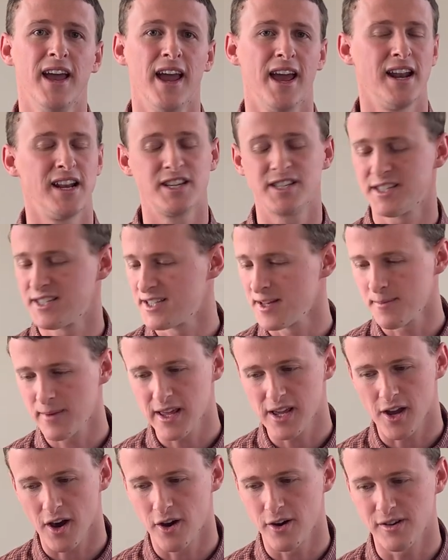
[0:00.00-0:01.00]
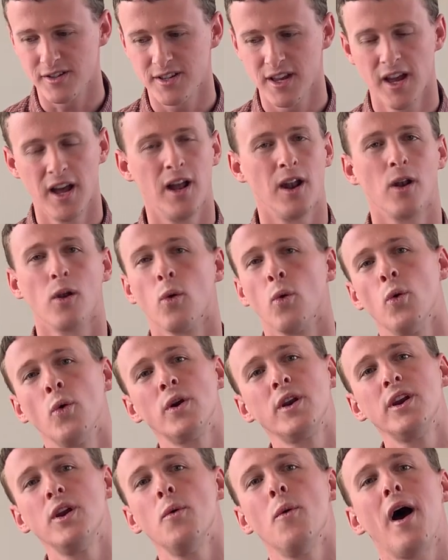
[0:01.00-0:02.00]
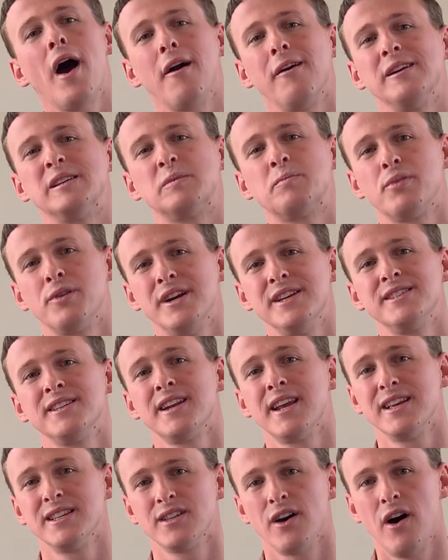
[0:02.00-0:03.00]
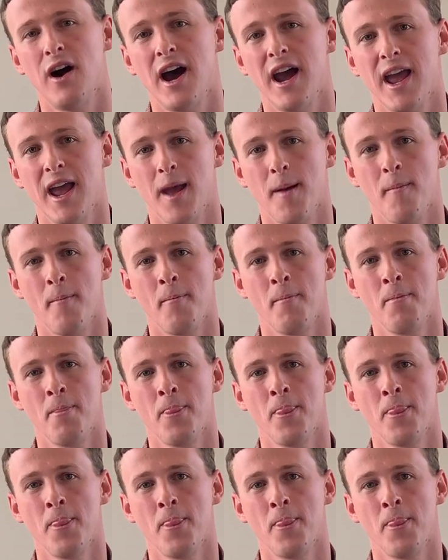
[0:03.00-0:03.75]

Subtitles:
And it simply goes, Lord, you are as present as I am.